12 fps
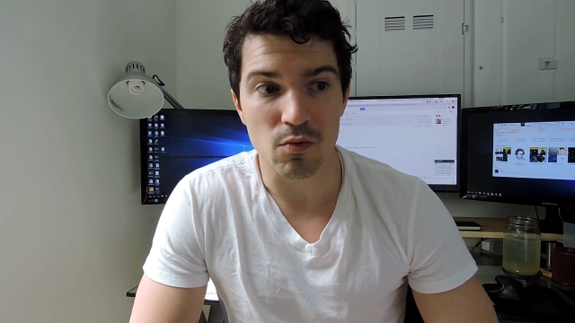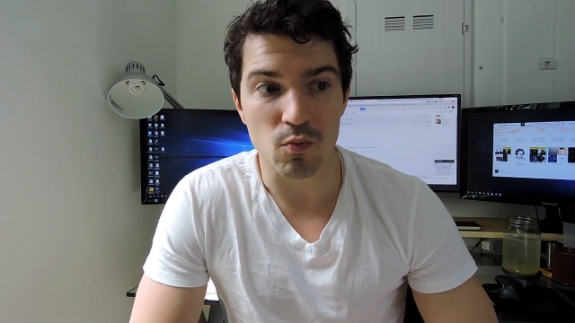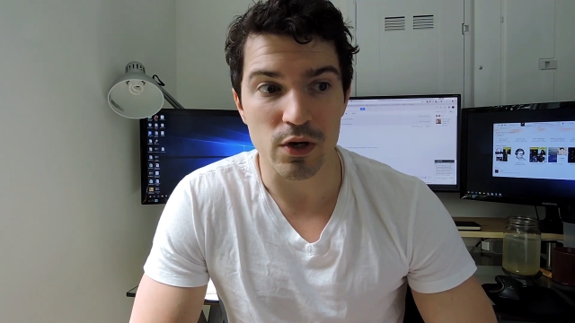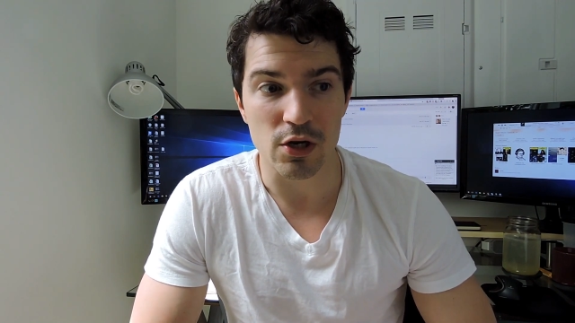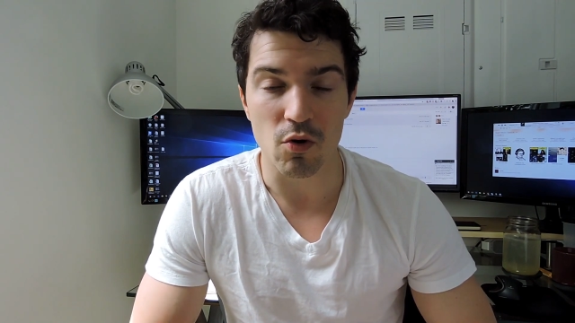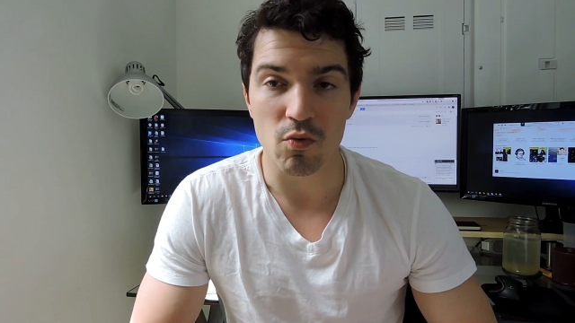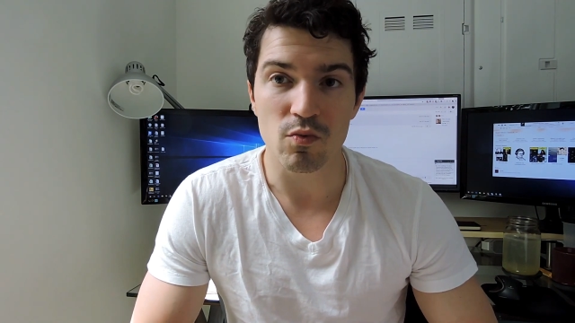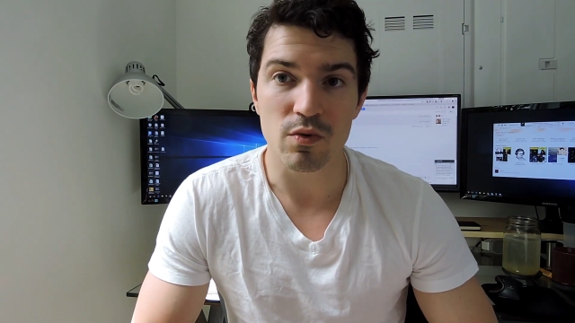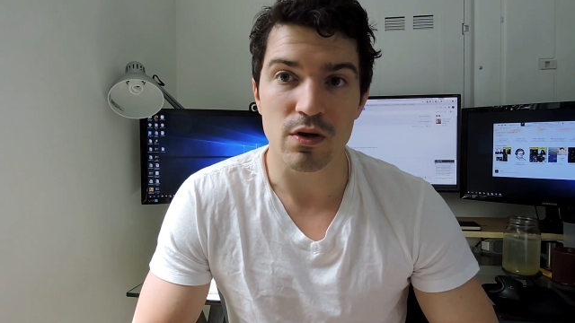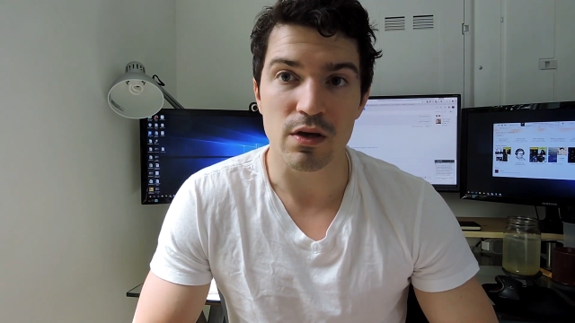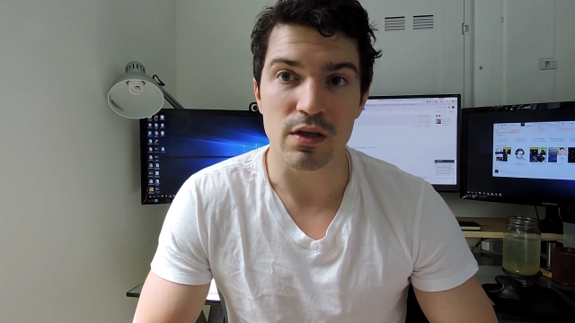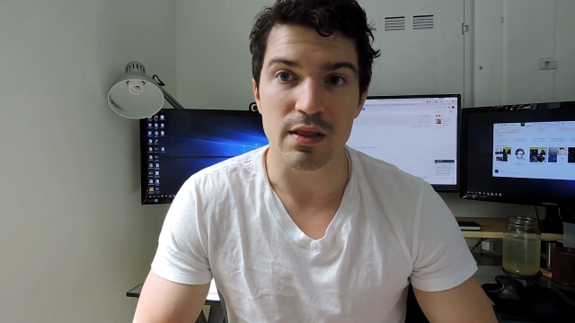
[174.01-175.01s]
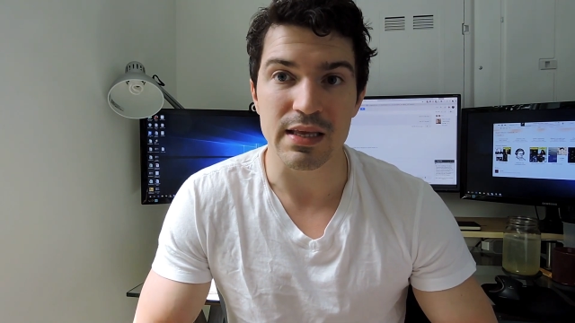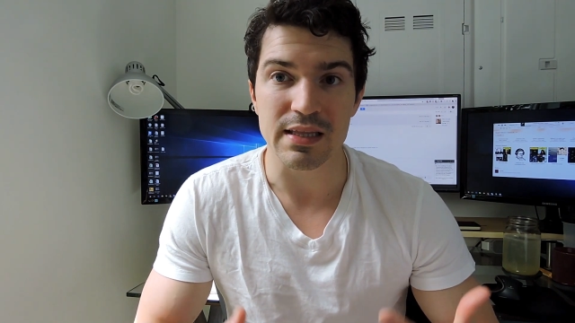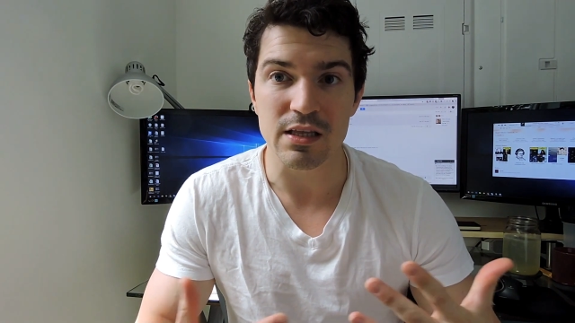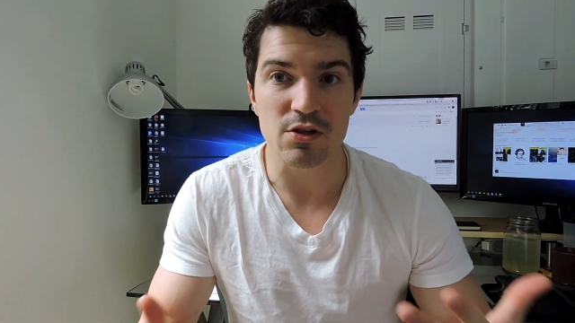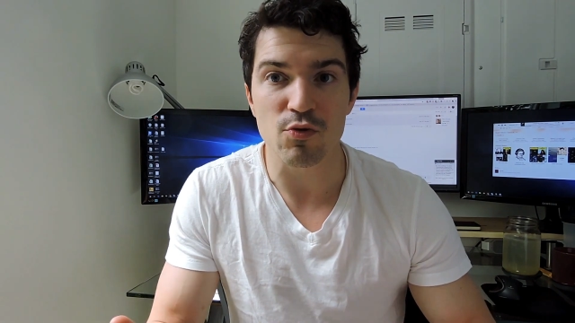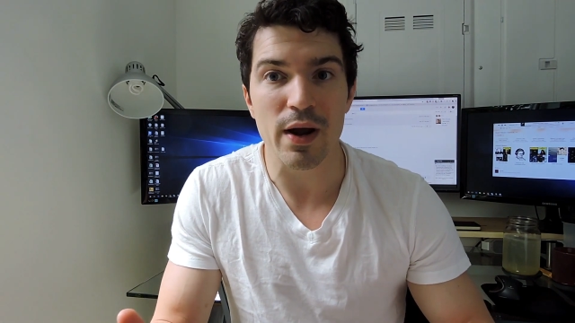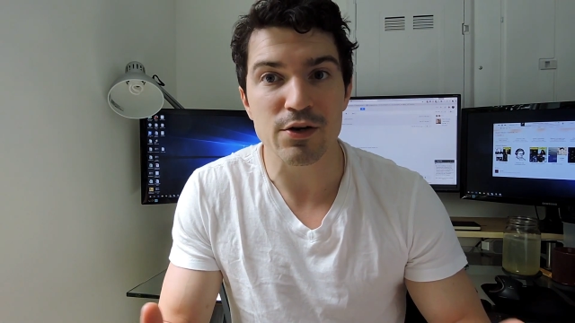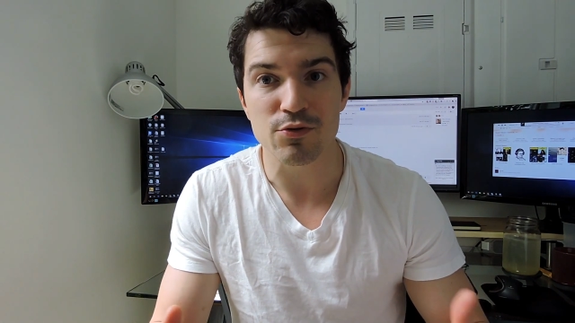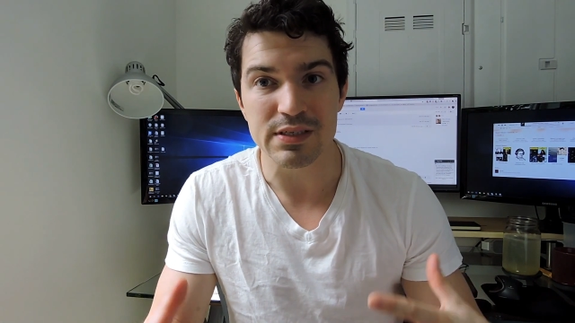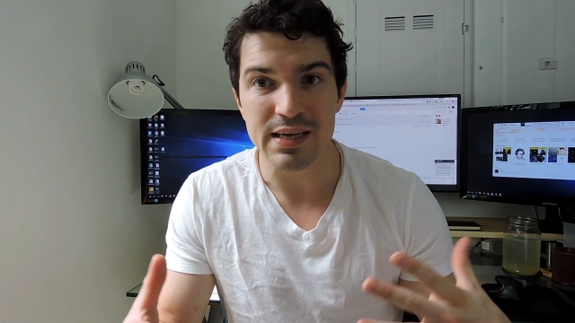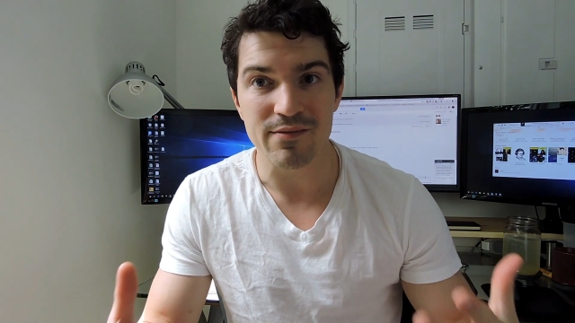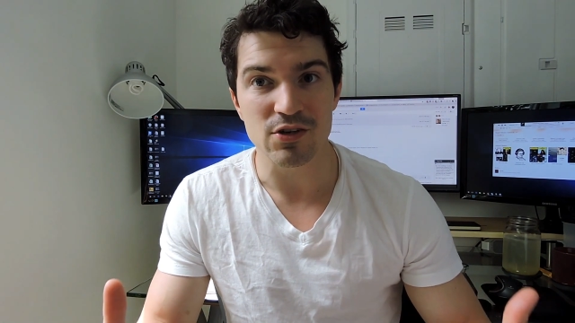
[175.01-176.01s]
we don't. The
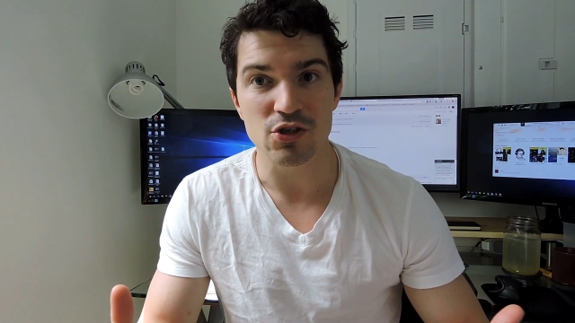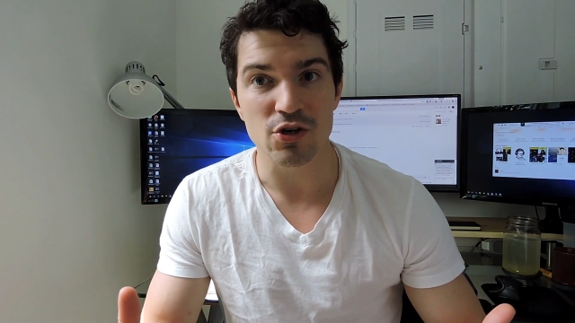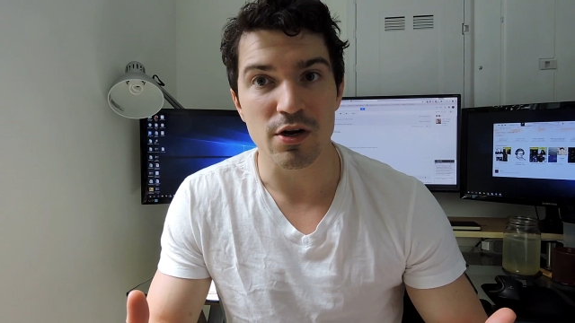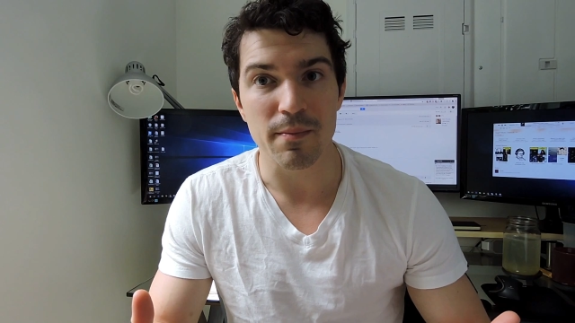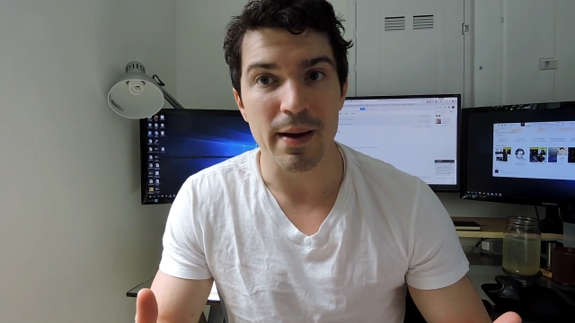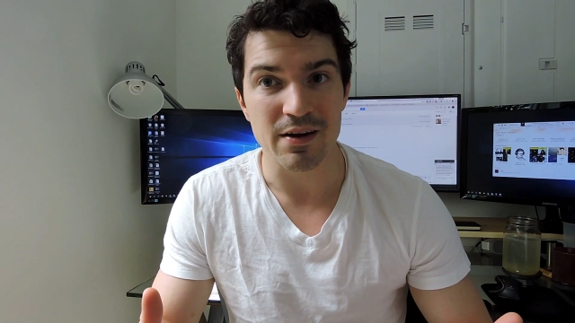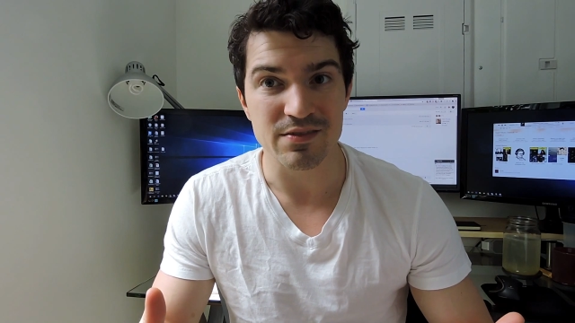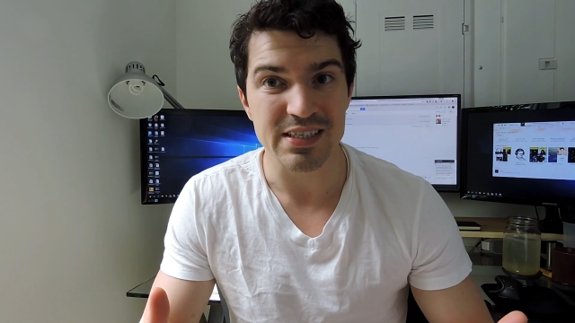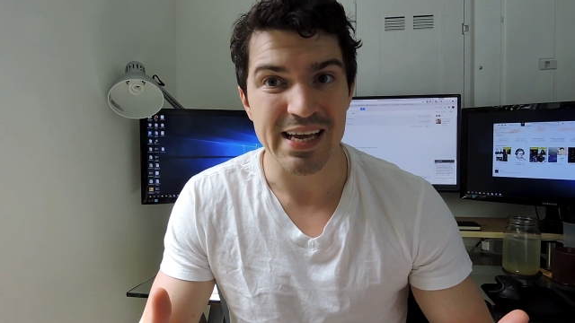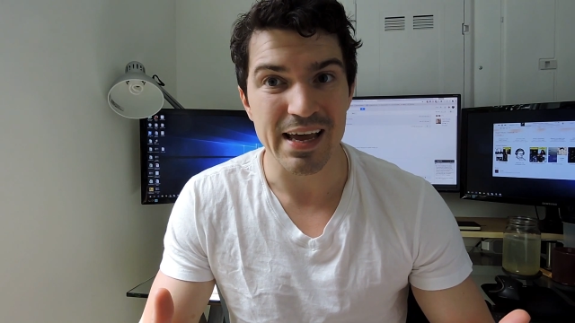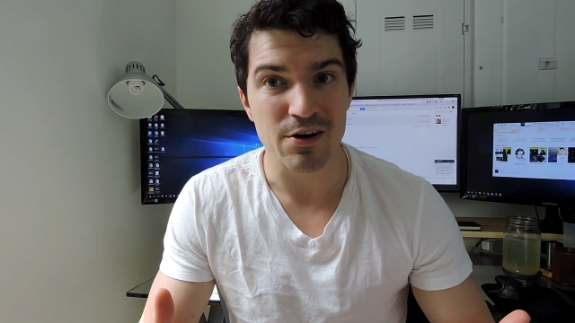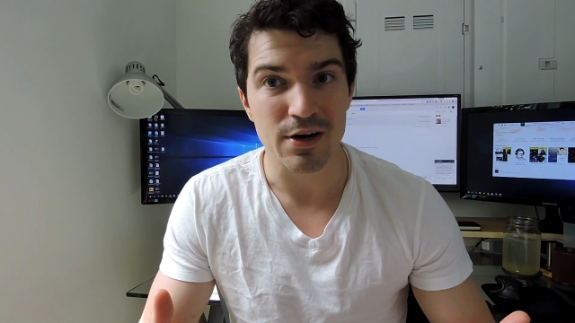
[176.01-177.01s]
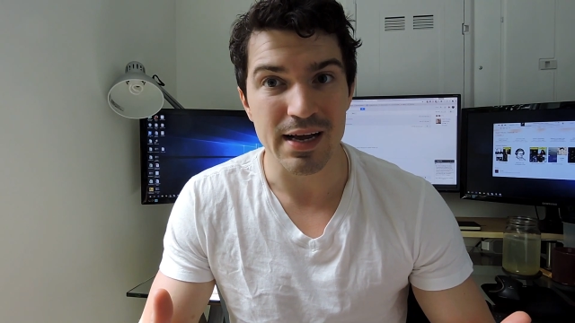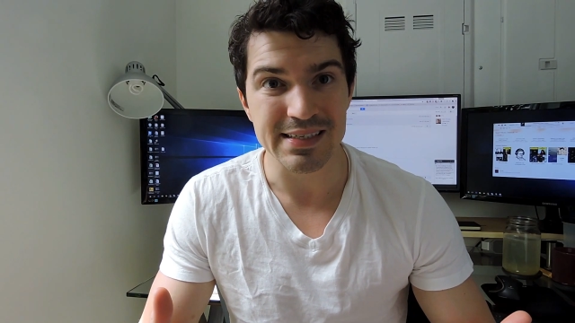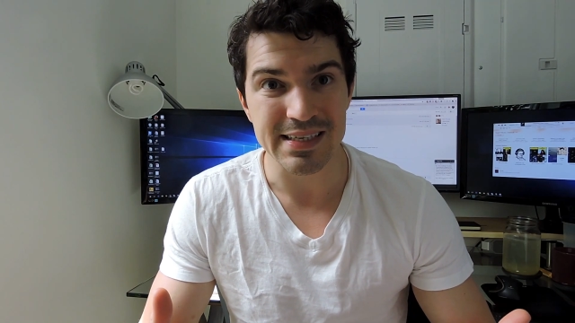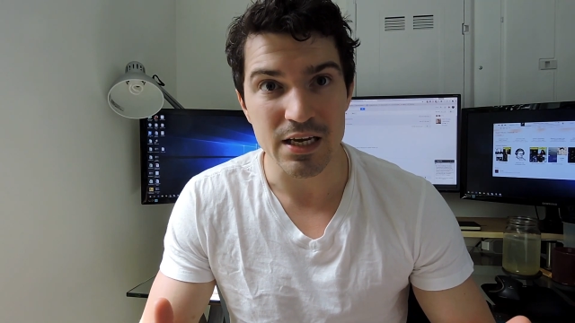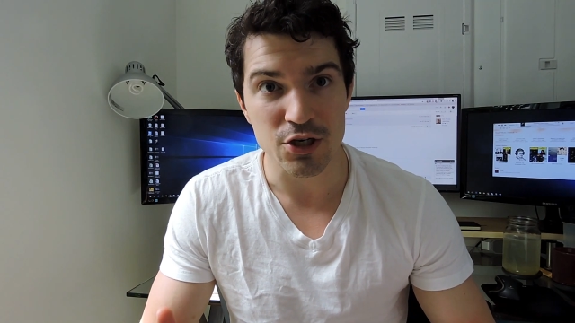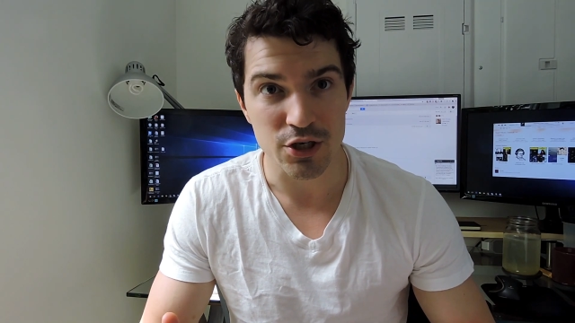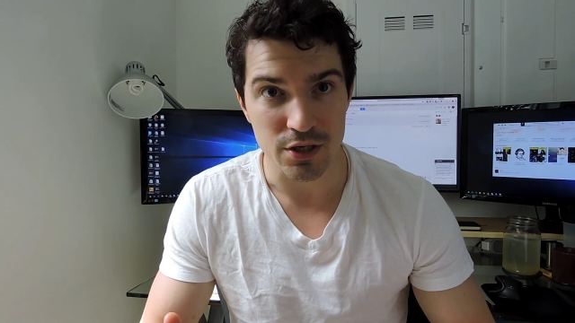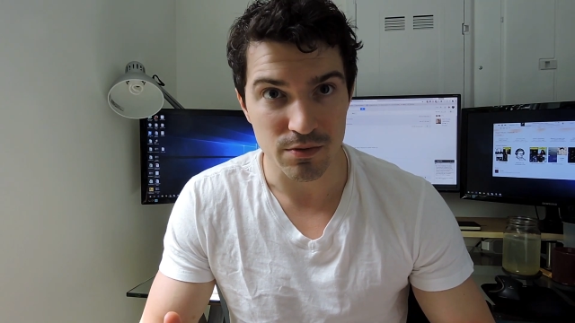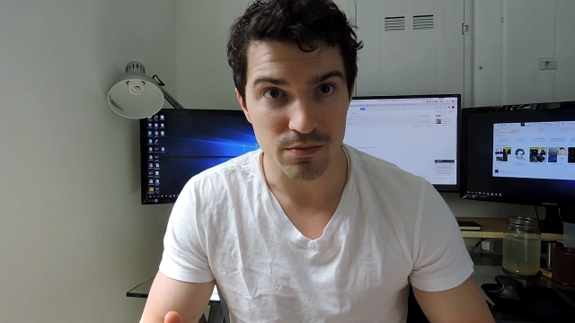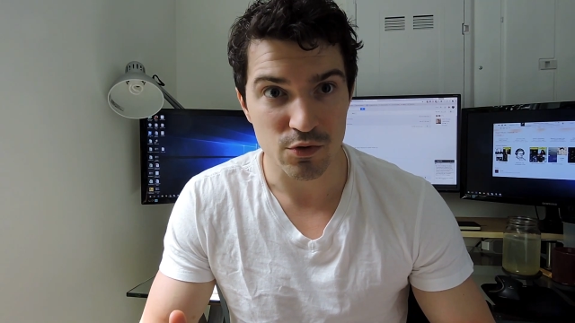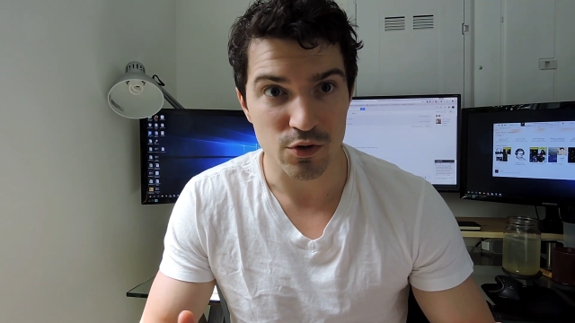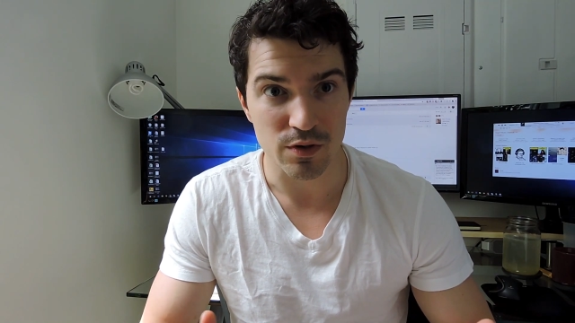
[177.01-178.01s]
directories have a certain amount of
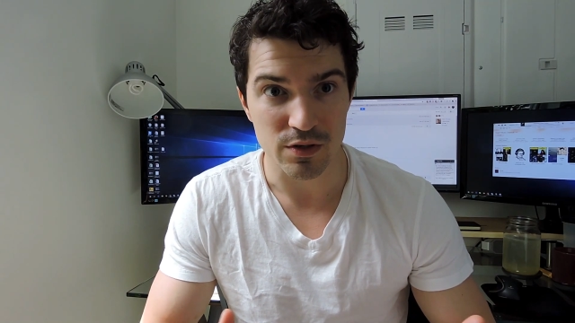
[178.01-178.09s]
standardization